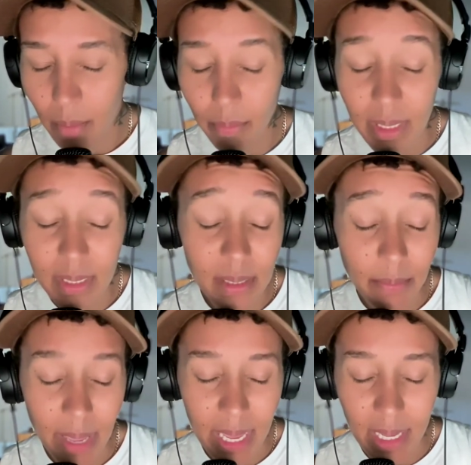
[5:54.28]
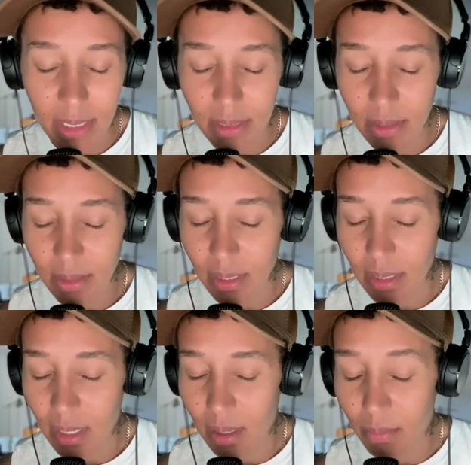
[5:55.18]
Munson, Mass,
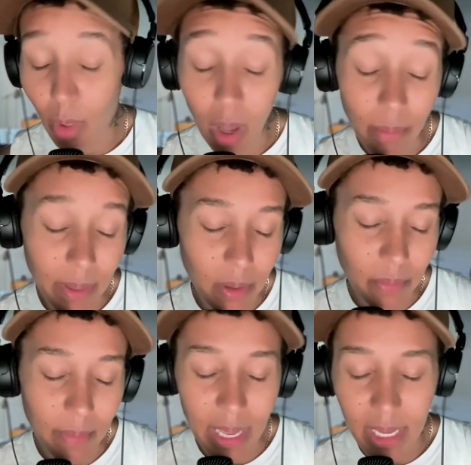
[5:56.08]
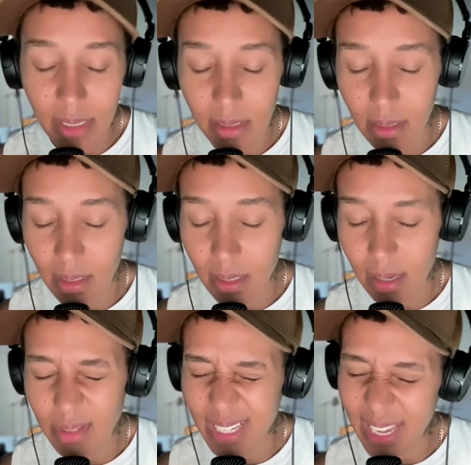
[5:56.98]
Long Meadow, Mass, and
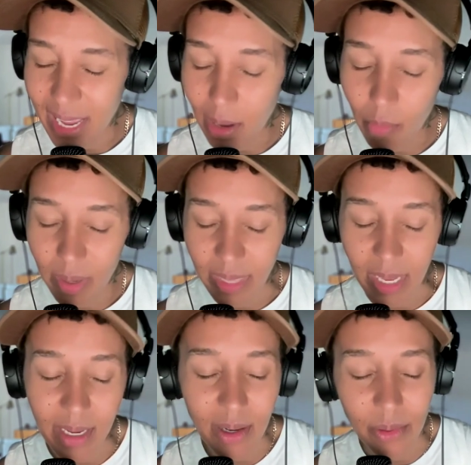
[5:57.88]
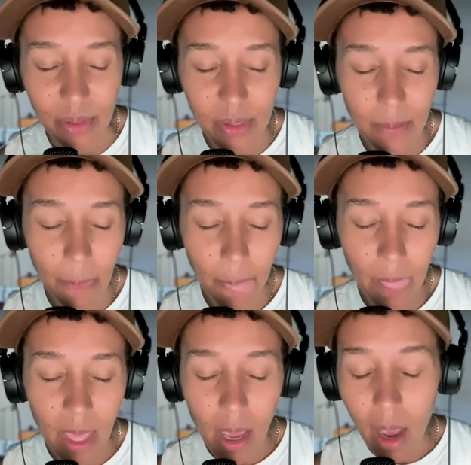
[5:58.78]
I was like, I want that house.
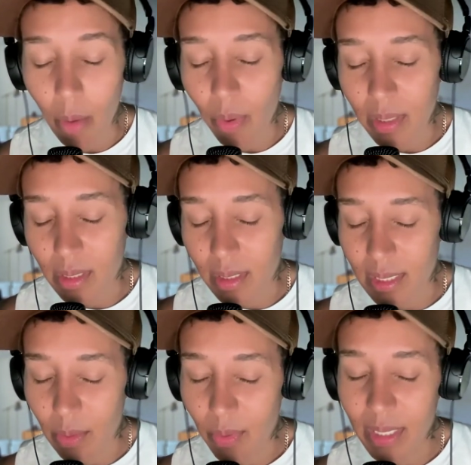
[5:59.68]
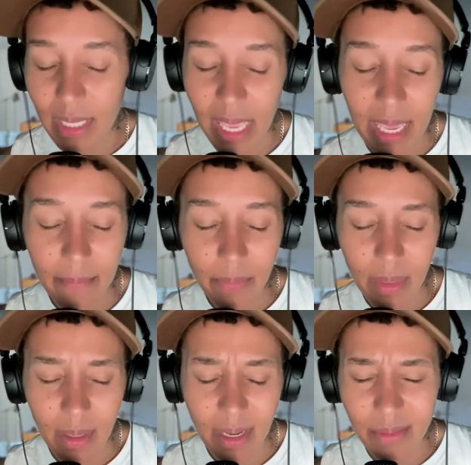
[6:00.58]
I want this. I want that.
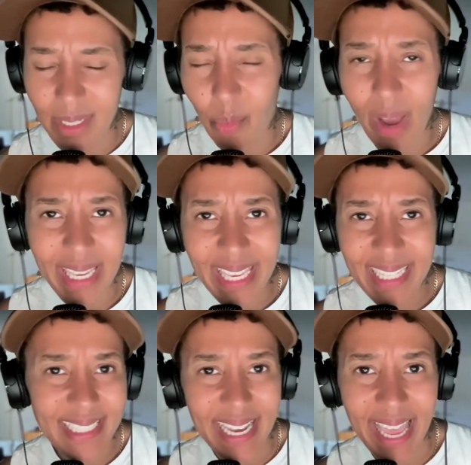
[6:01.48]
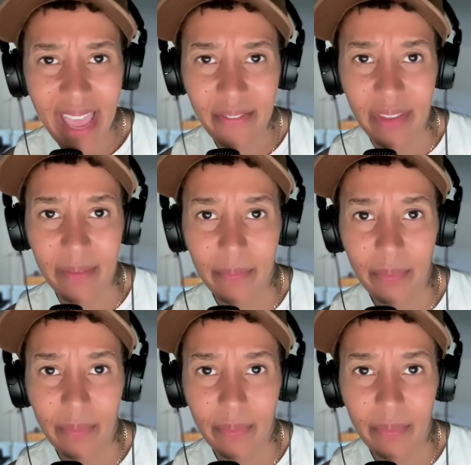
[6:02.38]
And I was like, why can't I have it?